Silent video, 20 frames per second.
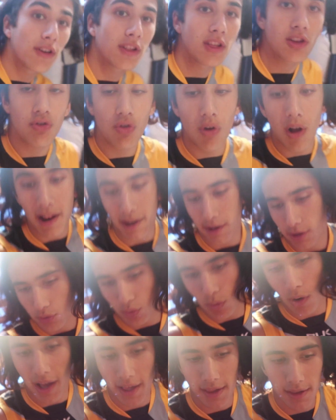I've only tried it
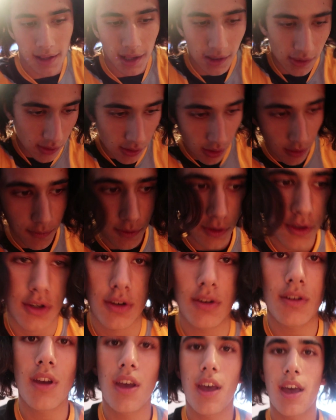twice. So that's 2 for
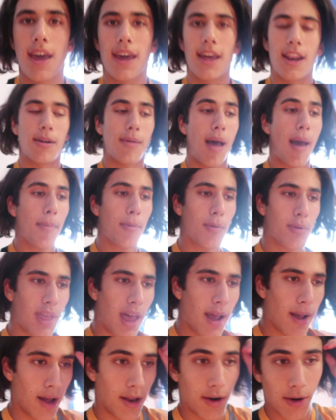2. And I'm happy with
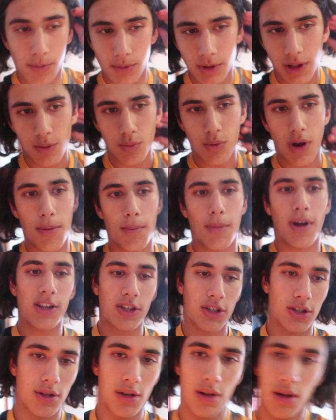that. I don't really run
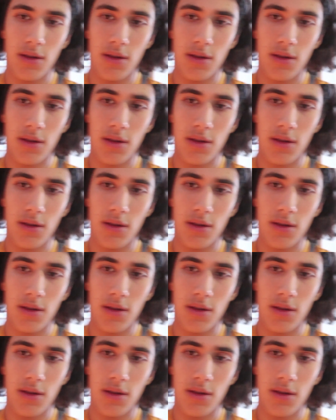much, so